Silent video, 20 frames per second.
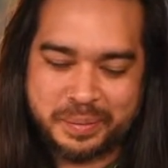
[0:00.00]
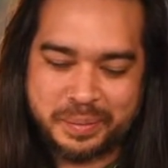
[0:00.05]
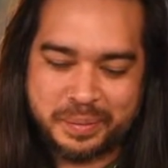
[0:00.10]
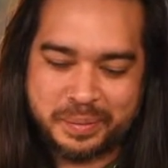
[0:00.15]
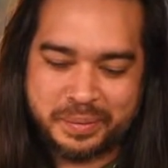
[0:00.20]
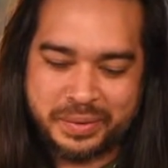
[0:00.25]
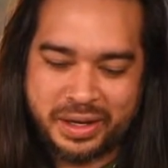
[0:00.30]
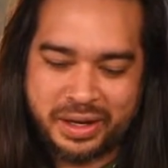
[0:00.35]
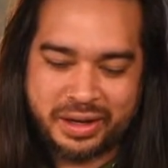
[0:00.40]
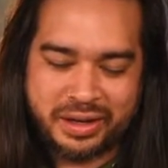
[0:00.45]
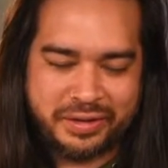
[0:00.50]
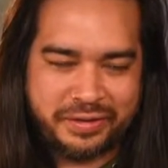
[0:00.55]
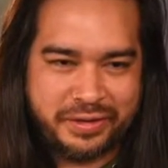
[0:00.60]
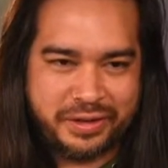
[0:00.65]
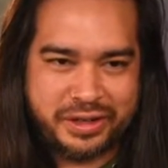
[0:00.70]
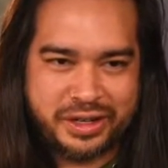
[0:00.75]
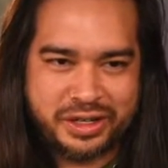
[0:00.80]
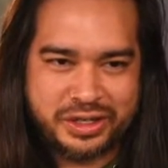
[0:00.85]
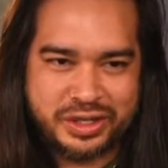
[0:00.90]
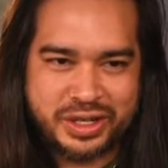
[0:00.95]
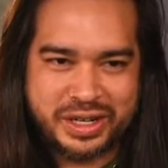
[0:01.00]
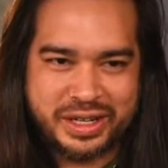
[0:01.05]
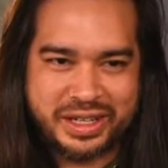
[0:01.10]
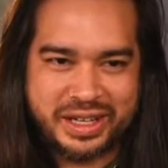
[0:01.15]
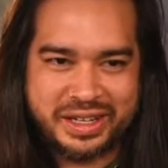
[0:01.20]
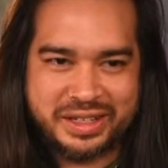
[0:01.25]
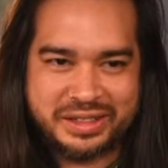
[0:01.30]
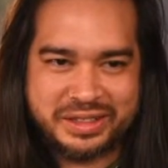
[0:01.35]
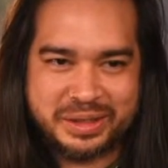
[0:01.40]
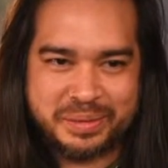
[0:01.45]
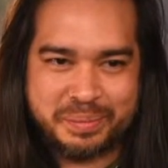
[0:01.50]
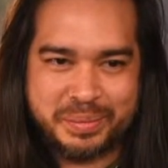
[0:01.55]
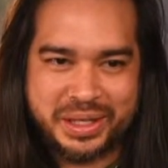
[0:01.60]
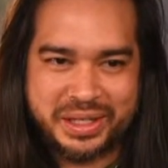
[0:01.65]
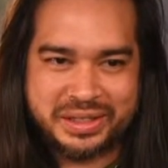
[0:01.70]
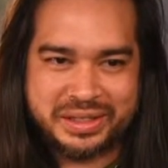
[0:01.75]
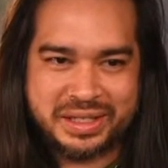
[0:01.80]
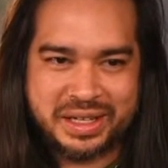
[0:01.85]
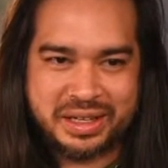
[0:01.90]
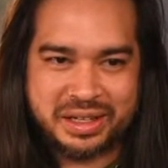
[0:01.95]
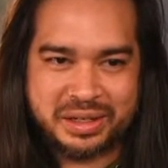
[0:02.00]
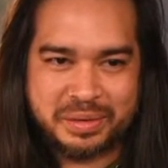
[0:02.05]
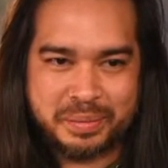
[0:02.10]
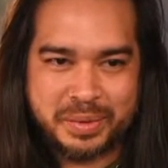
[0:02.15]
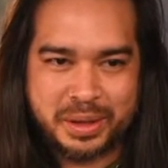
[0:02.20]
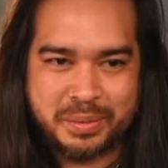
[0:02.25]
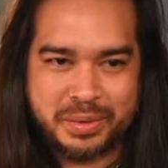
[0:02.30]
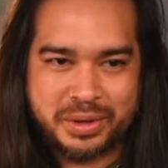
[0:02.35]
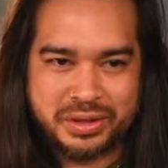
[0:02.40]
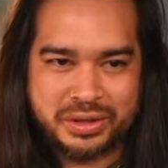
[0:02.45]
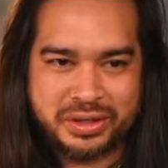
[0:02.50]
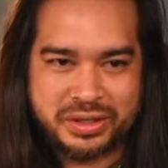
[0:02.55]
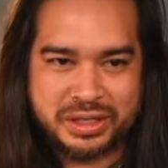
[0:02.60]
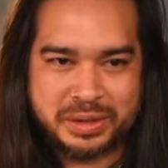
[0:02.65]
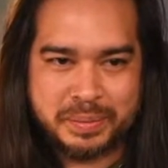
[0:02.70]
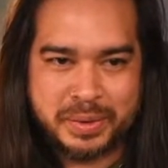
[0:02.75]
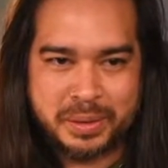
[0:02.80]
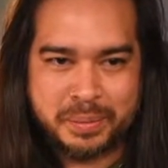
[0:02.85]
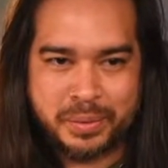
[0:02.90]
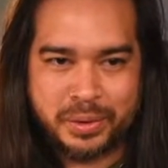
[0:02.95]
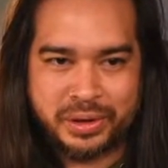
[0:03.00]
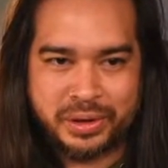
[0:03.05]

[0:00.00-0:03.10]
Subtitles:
yeah, if you're not trying to get into big tech, maybe you should spend more